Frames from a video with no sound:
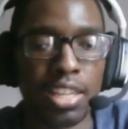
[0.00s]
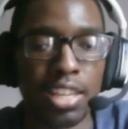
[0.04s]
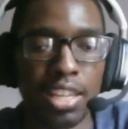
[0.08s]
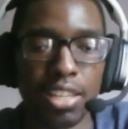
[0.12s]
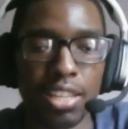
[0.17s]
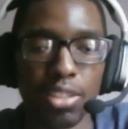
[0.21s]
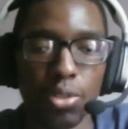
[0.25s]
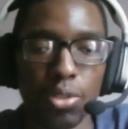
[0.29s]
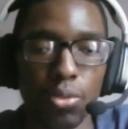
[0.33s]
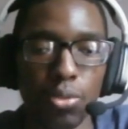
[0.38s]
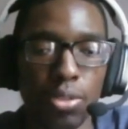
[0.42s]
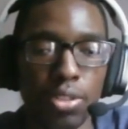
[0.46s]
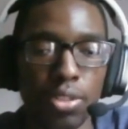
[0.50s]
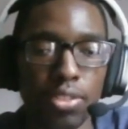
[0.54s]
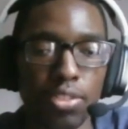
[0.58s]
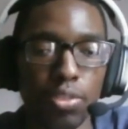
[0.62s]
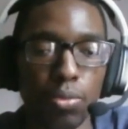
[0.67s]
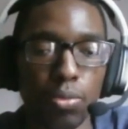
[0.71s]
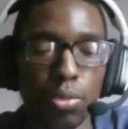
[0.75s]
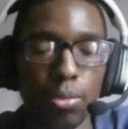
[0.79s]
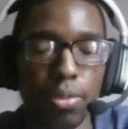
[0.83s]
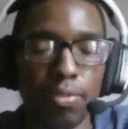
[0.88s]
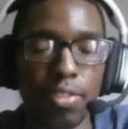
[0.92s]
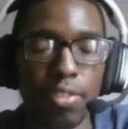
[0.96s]
and of
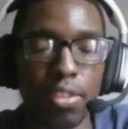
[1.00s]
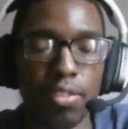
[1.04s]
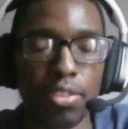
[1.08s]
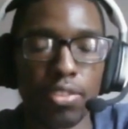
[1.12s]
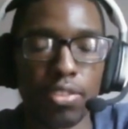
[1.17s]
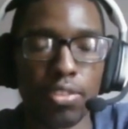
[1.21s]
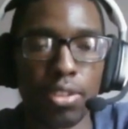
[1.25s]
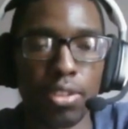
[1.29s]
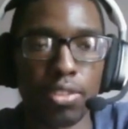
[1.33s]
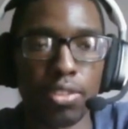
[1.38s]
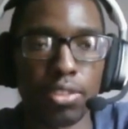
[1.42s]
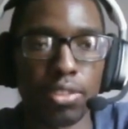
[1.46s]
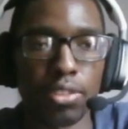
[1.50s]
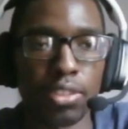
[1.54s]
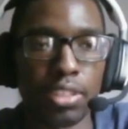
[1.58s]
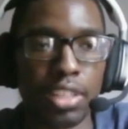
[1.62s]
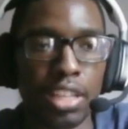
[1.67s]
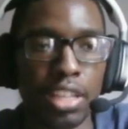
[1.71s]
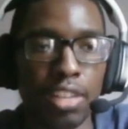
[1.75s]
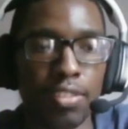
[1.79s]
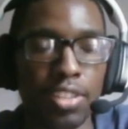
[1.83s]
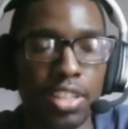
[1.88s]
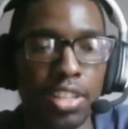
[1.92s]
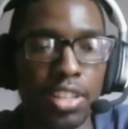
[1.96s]
course, one of my favorite series to
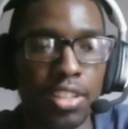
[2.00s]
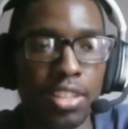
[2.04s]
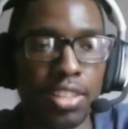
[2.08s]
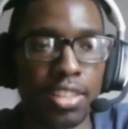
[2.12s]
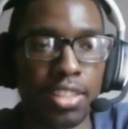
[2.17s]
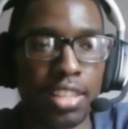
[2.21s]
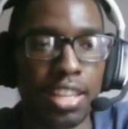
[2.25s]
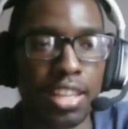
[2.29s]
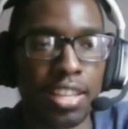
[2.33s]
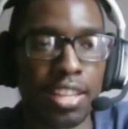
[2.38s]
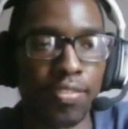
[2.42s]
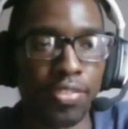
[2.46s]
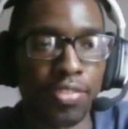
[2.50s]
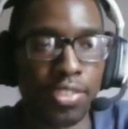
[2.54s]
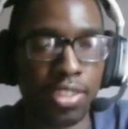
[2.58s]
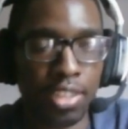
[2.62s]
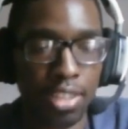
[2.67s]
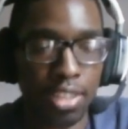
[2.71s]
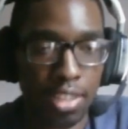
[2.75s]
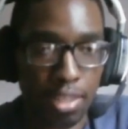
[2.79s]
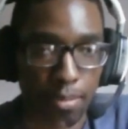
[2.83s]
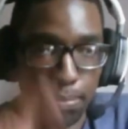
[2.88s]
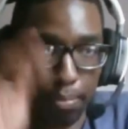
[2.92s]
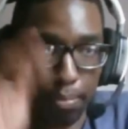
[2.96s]
look at every now and then.
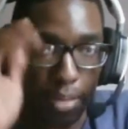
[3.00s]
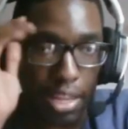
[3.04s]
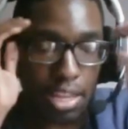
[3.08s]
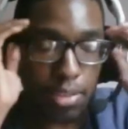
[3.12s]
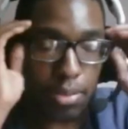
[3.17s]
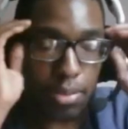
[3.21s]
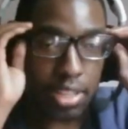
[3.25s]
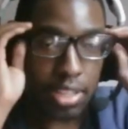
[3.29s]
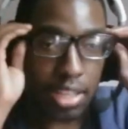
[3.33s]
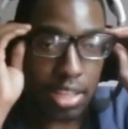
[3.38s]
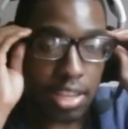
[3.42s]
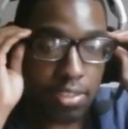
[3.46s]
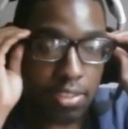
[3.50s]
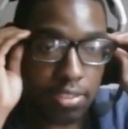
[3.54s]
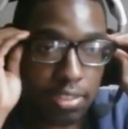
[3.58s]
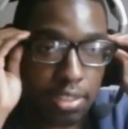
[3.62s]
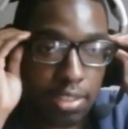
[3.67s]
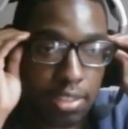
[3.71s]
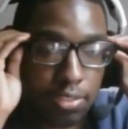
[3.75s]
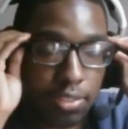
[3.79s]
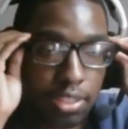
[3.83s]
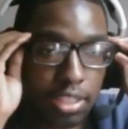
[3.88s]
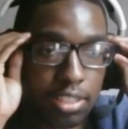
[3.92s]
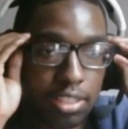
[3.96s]
But anyway,
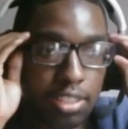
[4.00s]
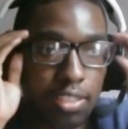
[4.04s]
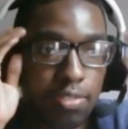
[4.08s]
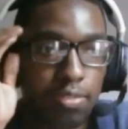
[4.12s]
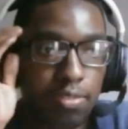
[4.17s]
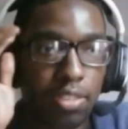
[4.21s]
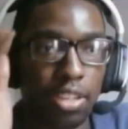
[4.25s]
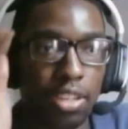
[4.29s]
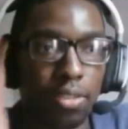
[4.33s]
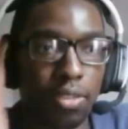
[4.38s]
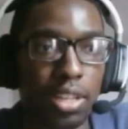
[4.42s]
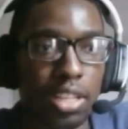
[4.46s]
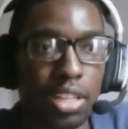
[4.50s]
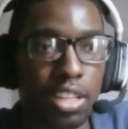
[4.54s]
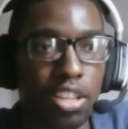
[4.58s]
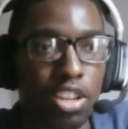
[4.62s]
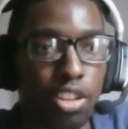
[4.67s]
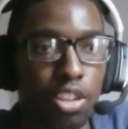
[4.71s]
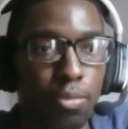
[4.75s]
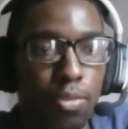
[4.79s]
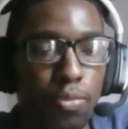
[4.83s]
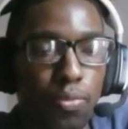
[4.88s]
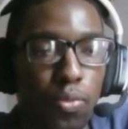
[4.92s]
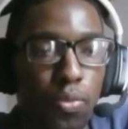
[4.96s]
guys, let's look at this video right
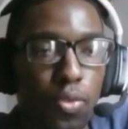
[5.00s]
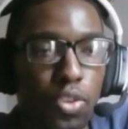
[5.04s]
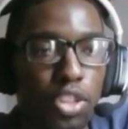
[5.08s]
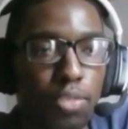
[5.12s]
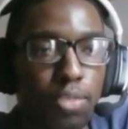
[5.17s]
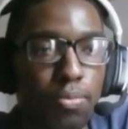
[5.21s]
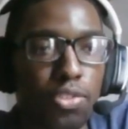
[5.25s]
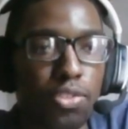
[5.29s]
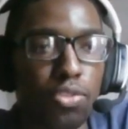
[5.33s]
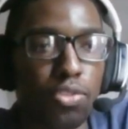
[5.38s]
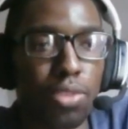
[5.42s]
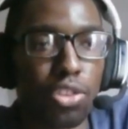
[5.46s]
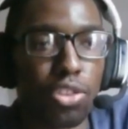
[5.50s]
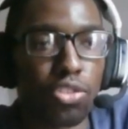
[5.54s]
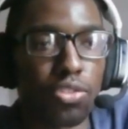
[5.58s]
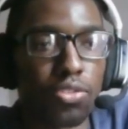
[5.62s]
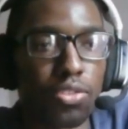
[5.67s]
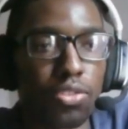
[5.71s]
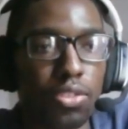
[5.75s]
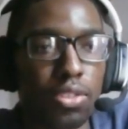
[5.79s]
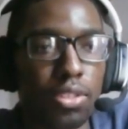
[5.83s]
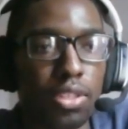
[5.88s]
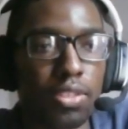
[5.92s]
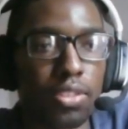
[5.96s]
here before we commence
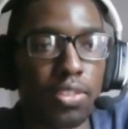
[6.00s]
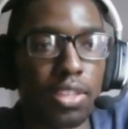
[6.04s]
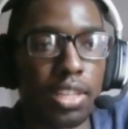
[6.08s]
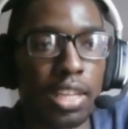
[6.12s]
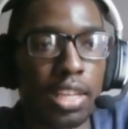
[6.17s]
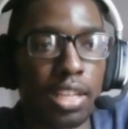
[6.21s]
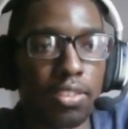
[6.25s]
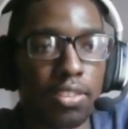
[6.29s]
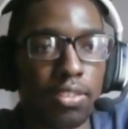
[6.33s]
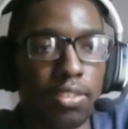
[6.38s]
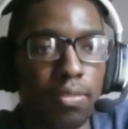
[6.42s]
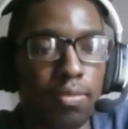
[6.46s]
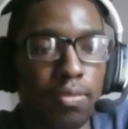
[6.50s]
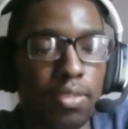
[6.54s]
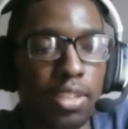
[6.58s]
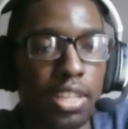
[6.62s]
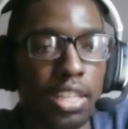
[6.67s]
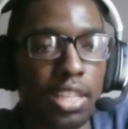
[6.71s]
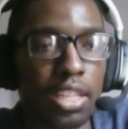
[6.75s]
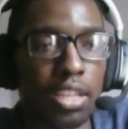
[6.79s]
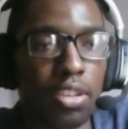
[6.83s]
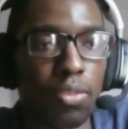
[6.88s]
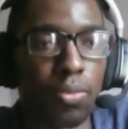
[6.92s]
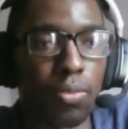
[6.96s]
direction to this excellent
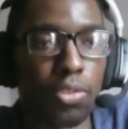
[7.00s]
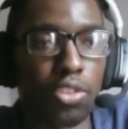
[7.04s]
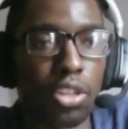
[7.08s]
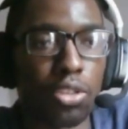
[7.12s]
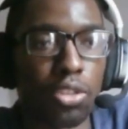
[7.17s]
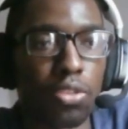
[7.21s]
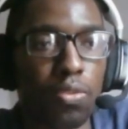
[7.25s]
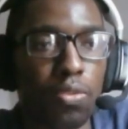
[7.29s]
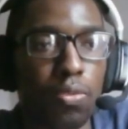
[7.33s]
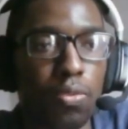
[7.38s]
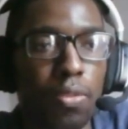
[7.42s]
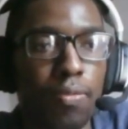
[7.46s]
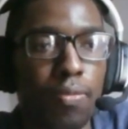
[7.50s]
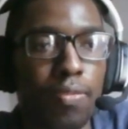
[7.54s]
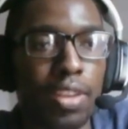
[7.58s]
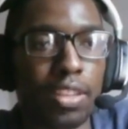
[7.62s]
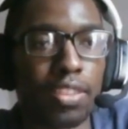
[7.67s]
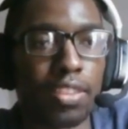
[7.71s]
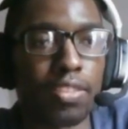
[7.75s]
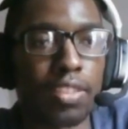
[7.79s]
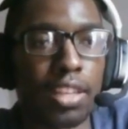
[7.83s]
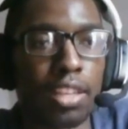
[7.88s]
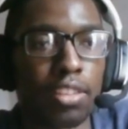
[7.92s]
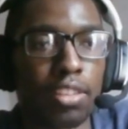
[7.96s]
video, which I know for a
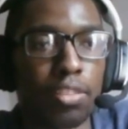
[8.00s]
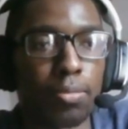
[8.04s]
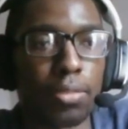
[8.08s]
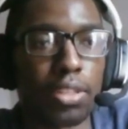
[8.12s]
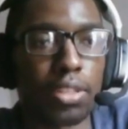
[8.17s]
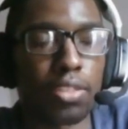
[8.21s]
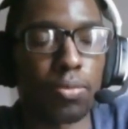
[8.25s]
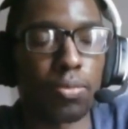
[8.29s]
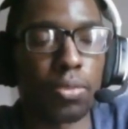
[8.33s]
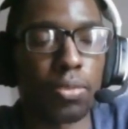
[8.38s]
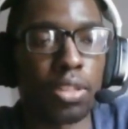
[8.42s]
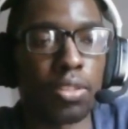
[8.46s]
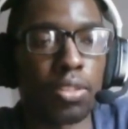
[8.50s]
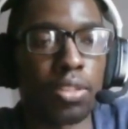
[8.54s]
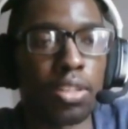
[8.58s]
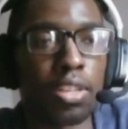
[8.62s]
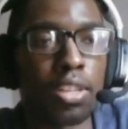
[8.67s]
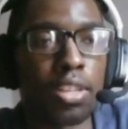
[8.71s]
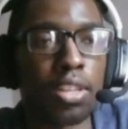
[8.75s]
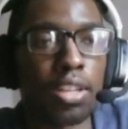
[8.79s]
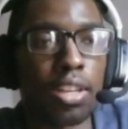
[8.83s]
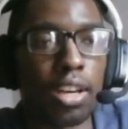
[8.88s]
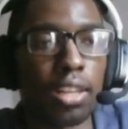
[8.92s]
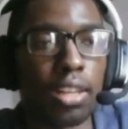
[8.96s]
fact is excellent because, well,
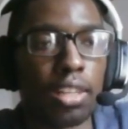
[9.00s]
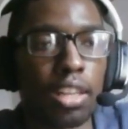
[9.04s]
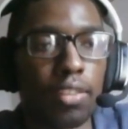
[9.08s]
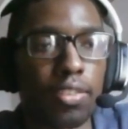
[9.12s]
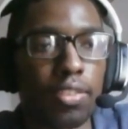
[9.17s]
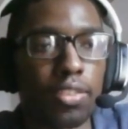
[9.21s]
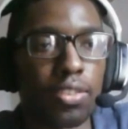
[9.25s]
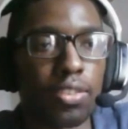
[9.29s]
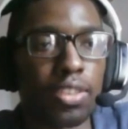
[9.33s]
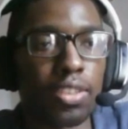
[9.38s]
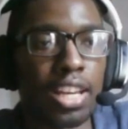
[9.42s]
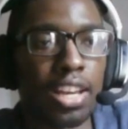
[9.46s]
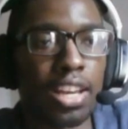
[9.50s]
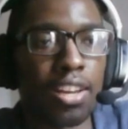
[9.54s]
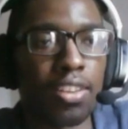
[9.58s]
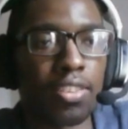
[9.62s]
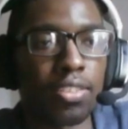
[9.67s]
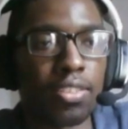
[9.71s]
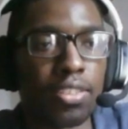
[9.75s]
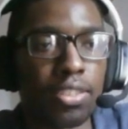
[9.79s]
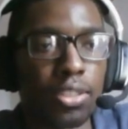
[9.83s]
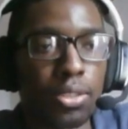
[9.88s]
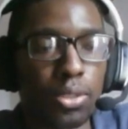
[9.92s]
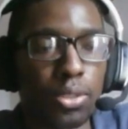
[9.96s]
a lot of us know
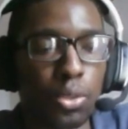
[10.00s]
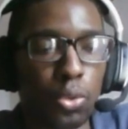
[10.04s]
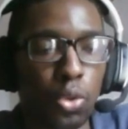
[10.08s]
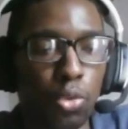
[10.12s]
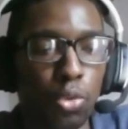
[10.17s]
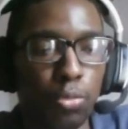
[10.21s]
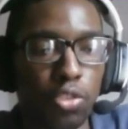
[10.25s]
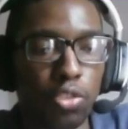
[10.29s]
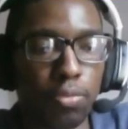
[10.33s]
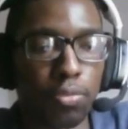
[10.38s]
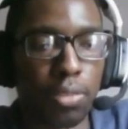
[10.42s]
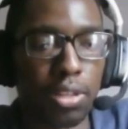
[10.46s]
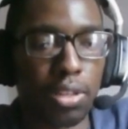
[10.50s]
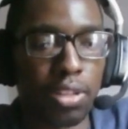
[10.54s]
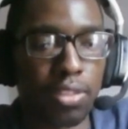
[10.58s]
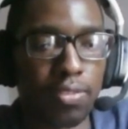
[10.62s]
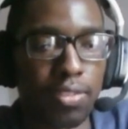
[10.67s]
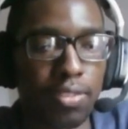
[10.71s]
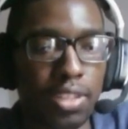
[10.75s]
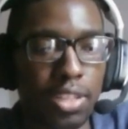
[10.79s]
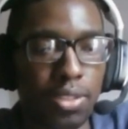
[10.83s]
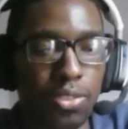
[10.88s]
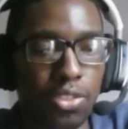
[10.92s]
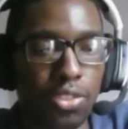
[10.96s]
how Corporal
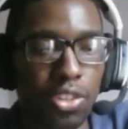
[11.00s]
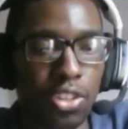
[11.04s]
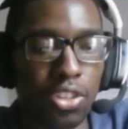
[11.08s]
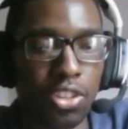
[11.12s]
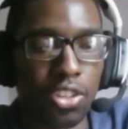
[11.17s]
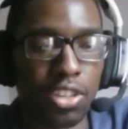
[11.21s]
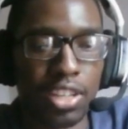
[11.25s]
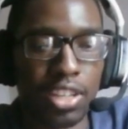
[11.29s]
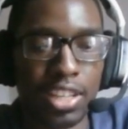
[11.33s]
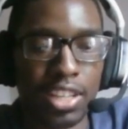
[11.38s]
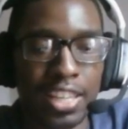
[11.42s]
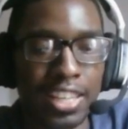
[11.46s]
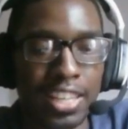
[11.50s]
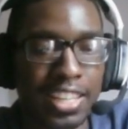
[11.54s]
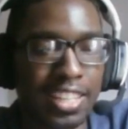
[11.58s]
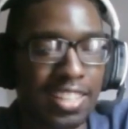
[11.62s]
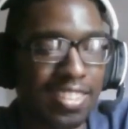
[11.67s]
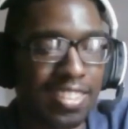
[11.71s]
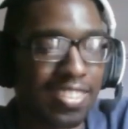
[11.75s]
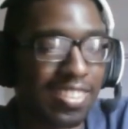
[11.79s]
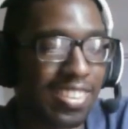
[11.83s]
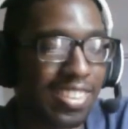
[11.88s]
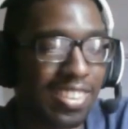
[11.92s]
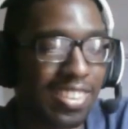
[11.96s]
Spider's videos are,
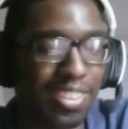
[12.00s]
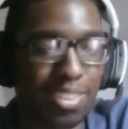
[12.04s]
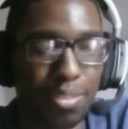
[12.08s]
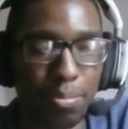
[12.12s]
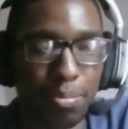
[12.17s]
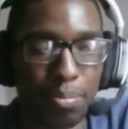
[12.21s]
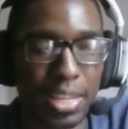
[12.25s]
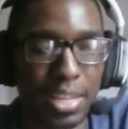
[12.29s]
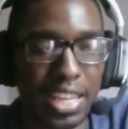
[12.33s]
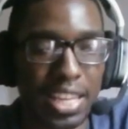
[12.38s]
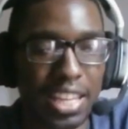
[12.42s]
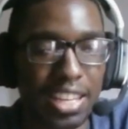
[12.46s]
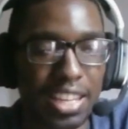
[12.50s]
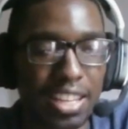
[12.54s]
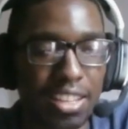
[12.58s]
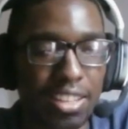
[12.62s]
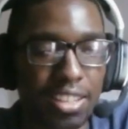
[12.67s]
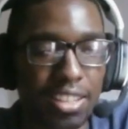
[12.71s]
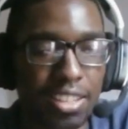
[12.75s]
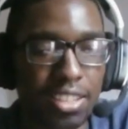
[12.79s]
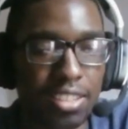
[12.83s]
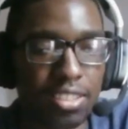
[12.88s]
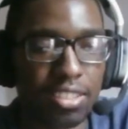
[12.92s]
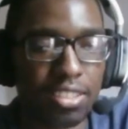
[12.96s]
and man,
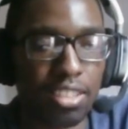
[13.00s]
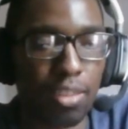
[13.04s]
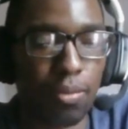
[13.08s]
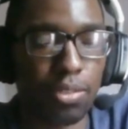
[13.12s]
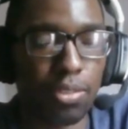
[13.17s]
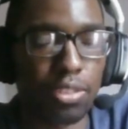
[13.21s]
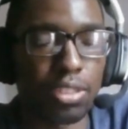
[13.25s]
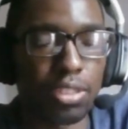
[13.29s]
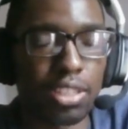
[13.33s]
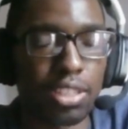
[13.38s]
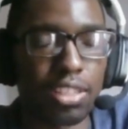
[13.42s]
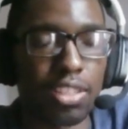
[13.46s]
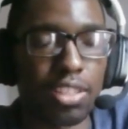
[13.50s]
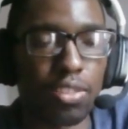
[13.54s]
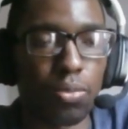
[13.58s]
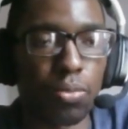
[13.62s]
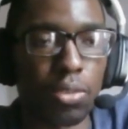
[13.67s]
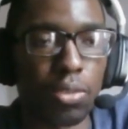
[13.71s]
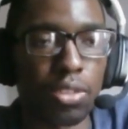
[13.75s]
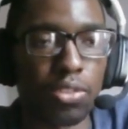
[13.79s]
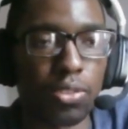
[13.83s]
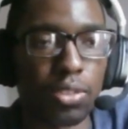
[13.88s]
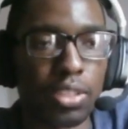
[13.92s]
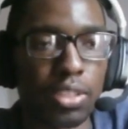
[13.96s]
can't wait to look at
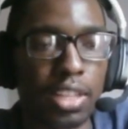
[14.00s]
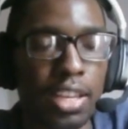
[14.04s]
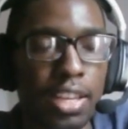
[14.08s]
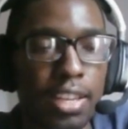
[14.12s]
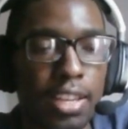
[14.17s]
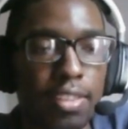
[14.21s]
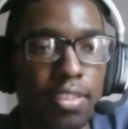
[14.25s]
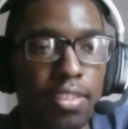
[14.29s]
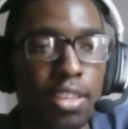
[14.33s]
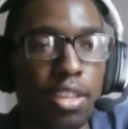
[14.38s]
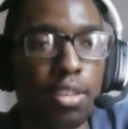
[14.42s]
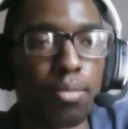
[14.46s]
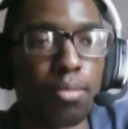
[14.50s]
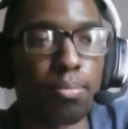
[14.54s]
this one. So guys,